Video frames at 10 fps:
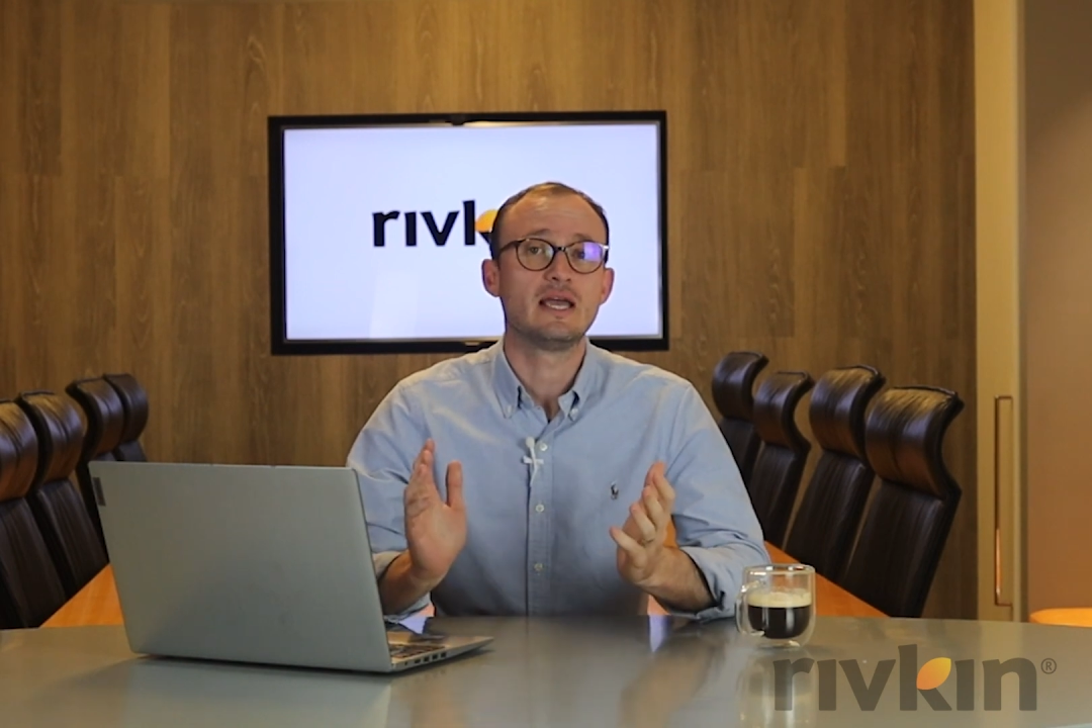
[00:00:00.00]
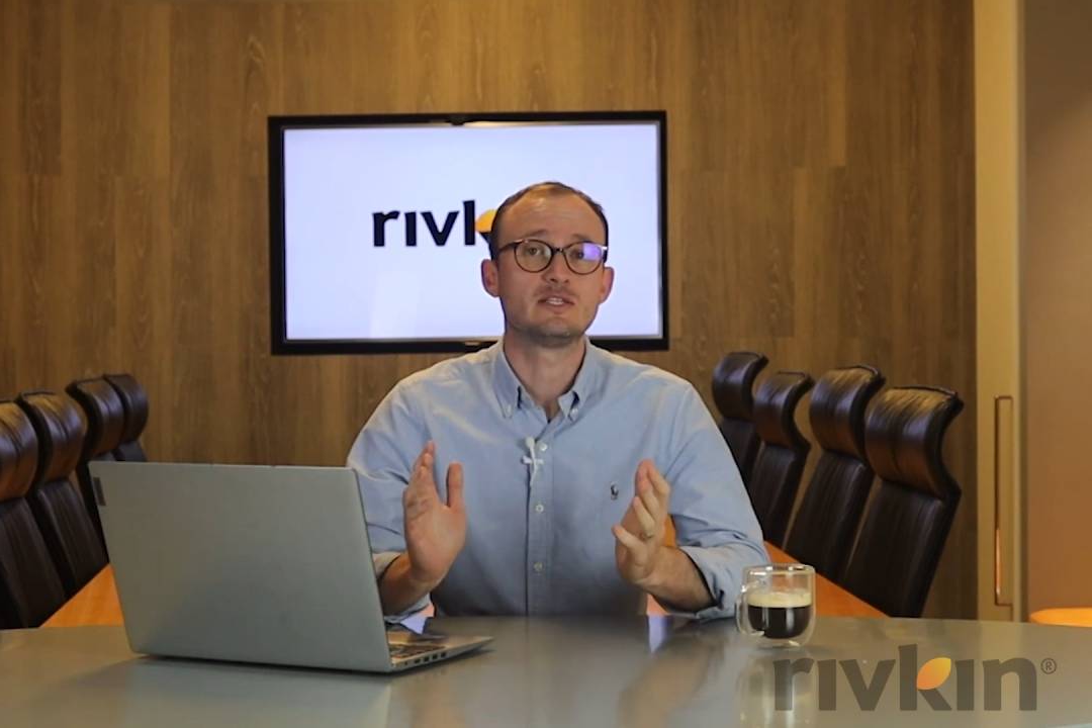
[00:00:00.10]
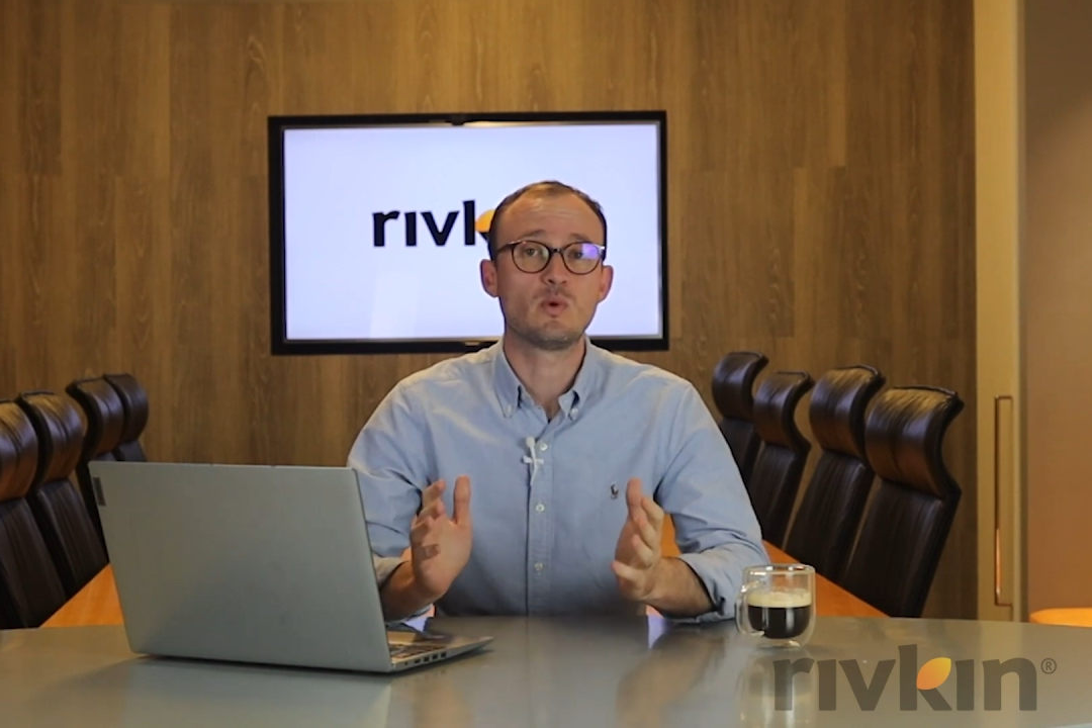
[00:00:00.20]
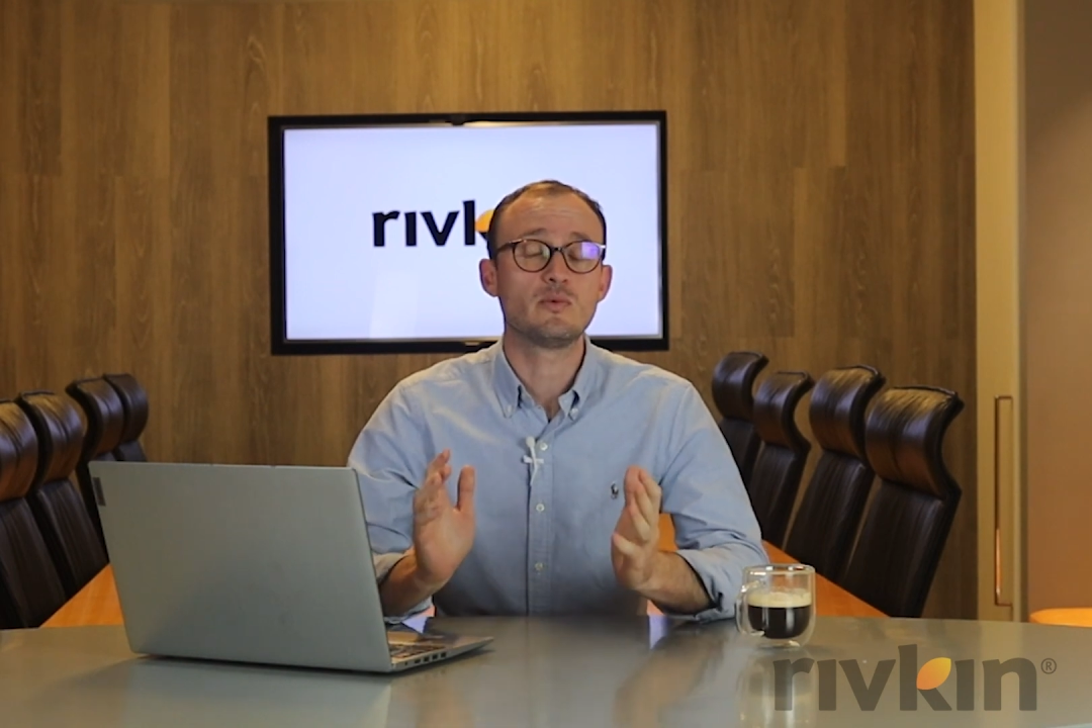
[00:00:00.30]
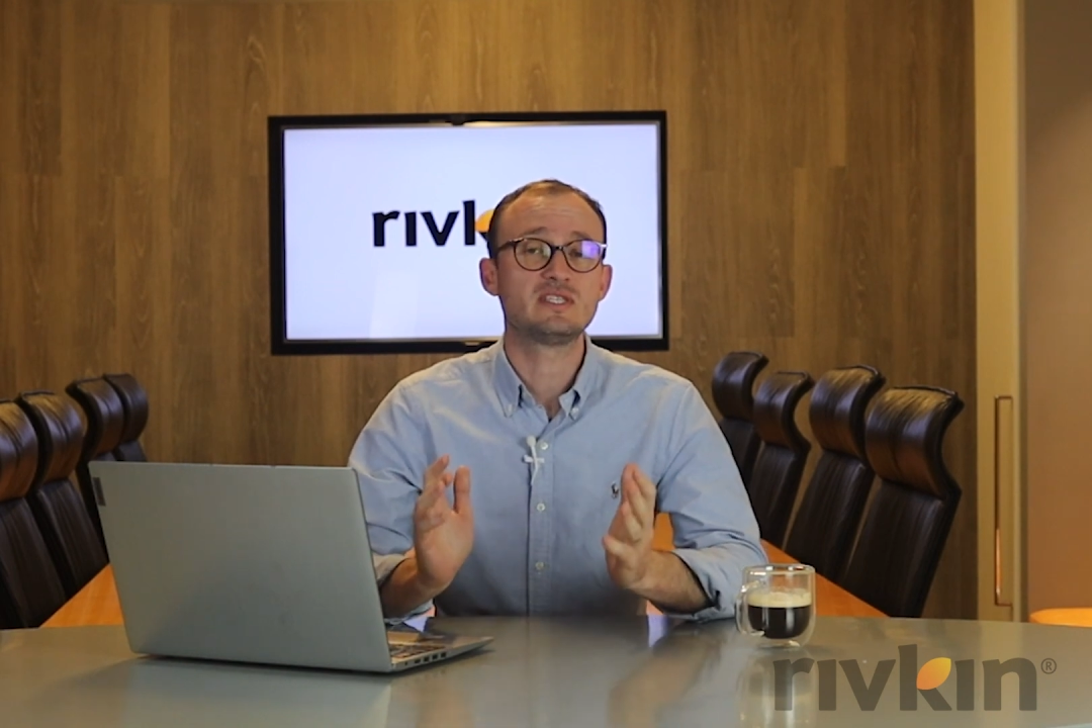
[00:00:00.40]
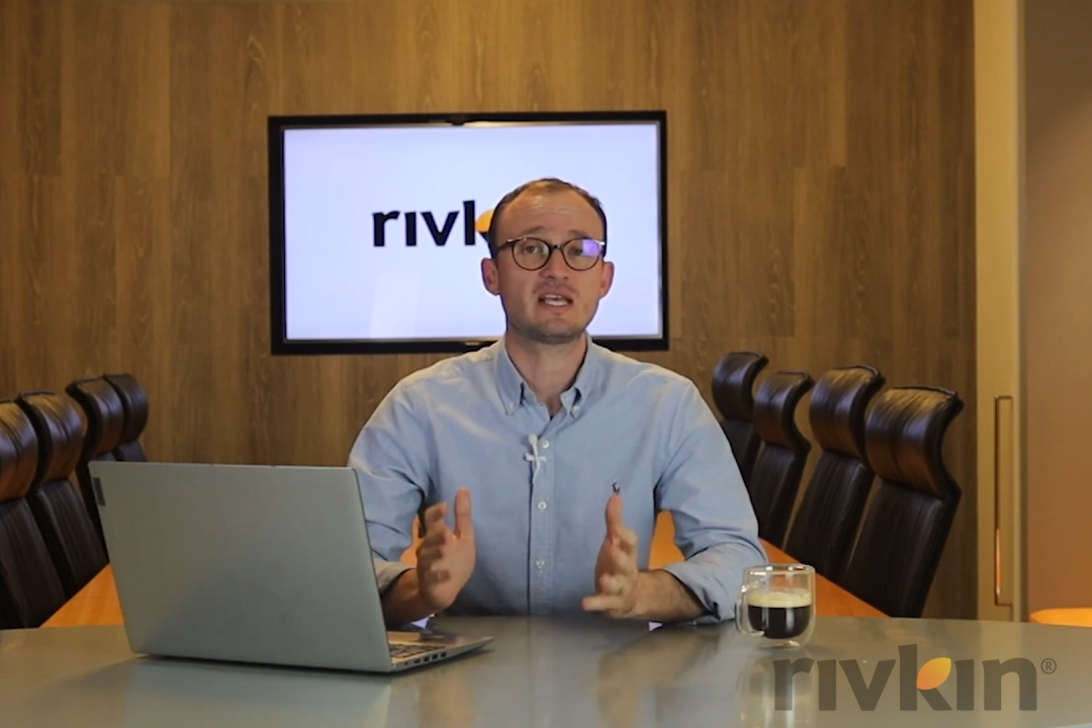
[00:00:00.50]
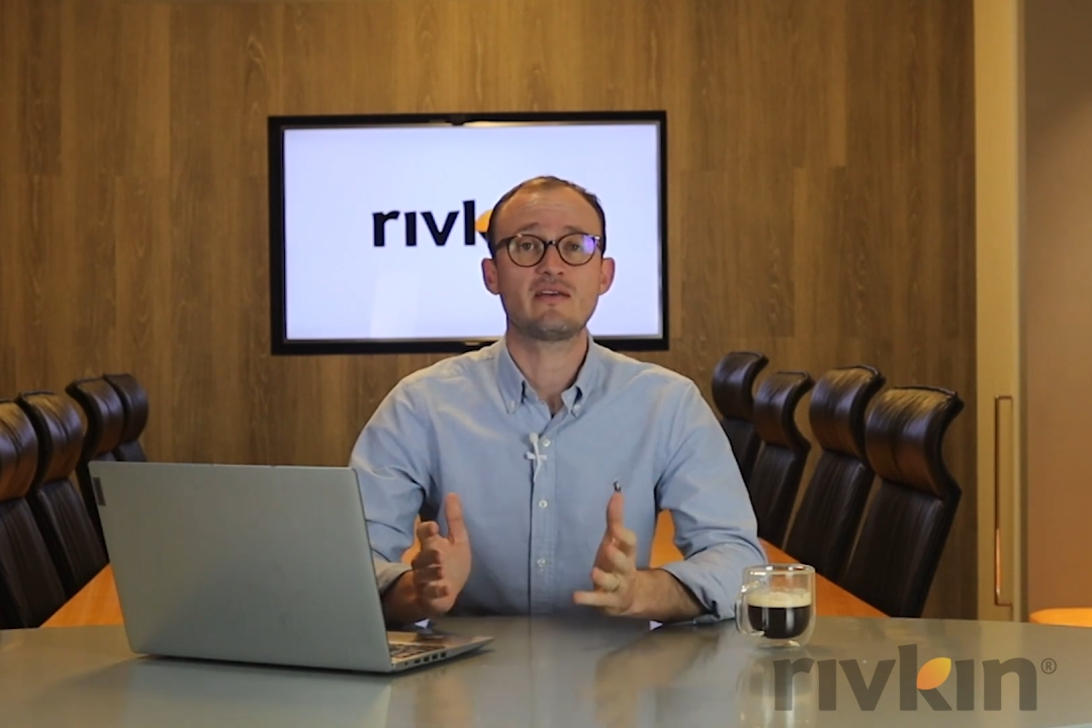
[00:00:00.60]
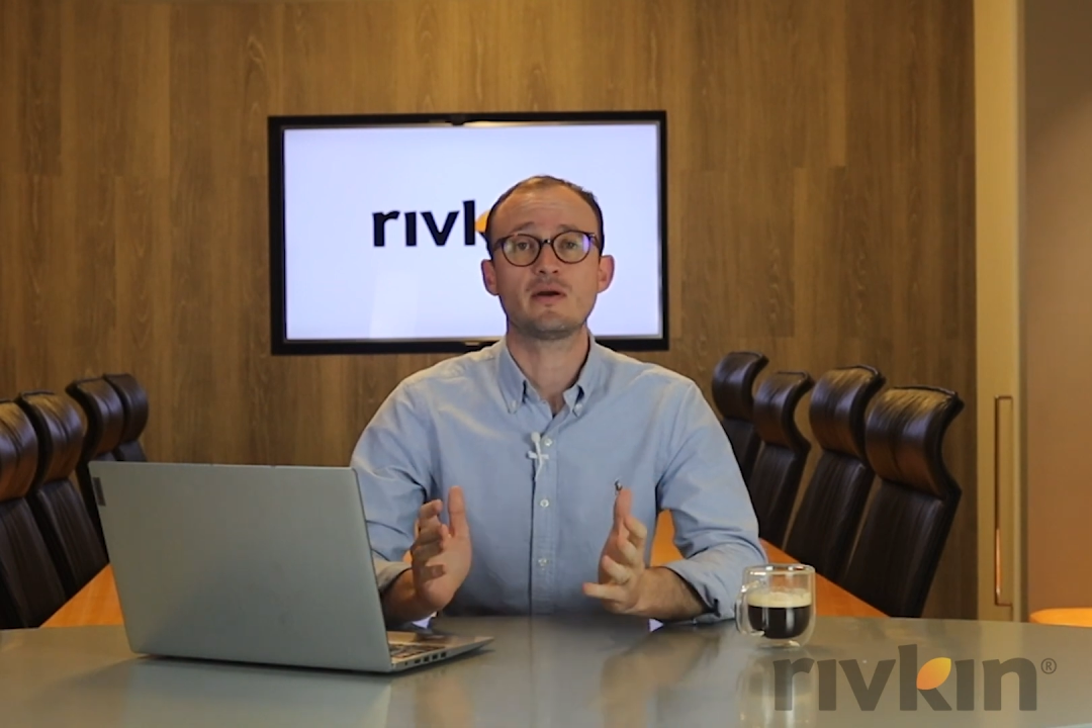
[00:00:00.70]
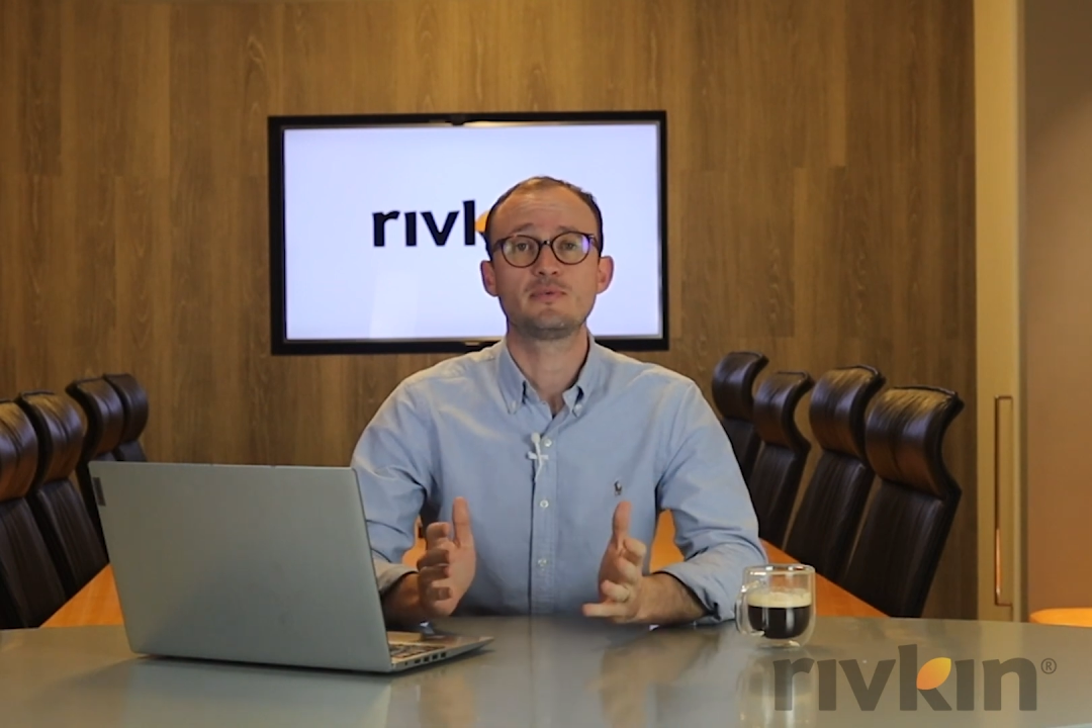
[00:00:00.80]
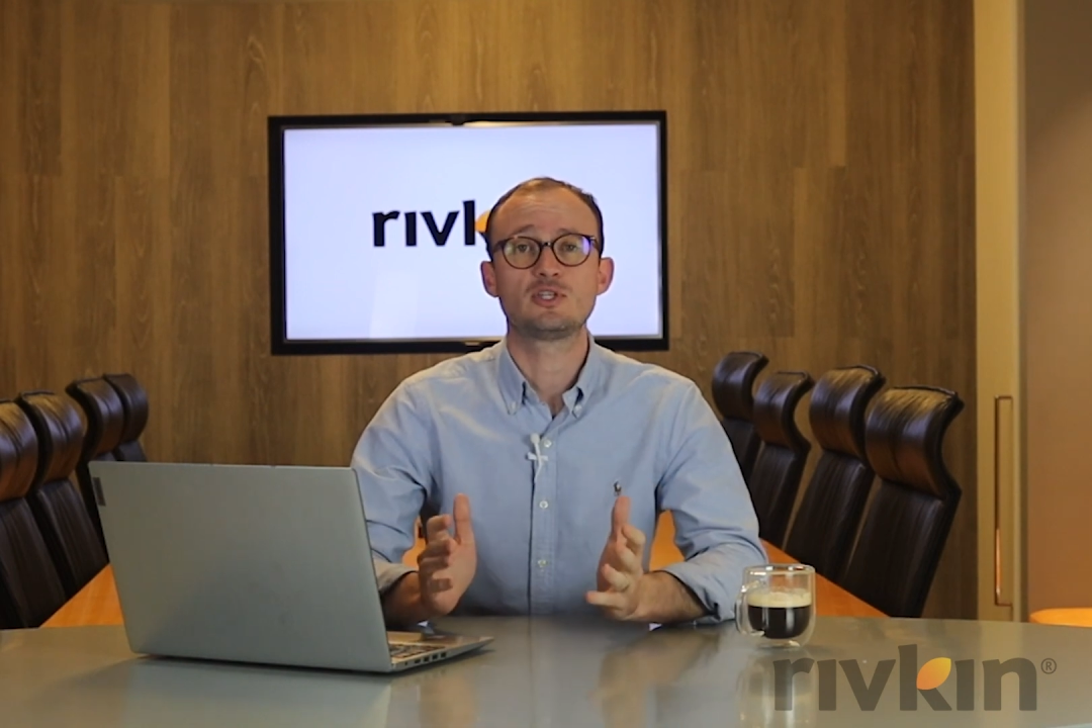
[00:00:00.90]
it's where we
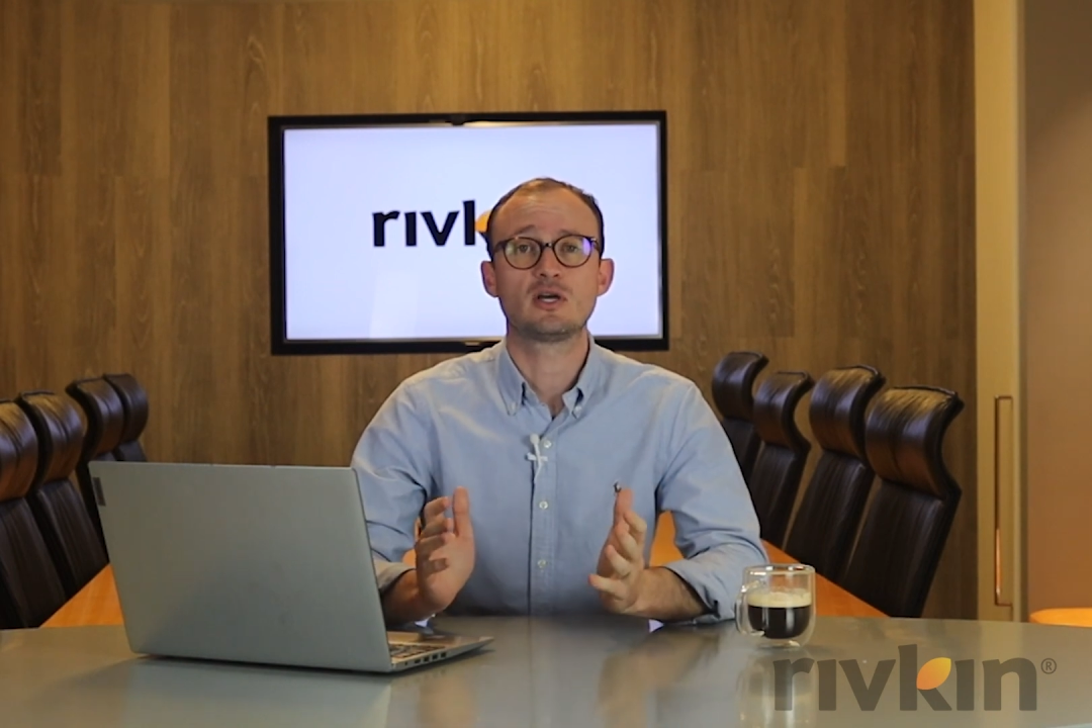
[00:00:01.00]
save up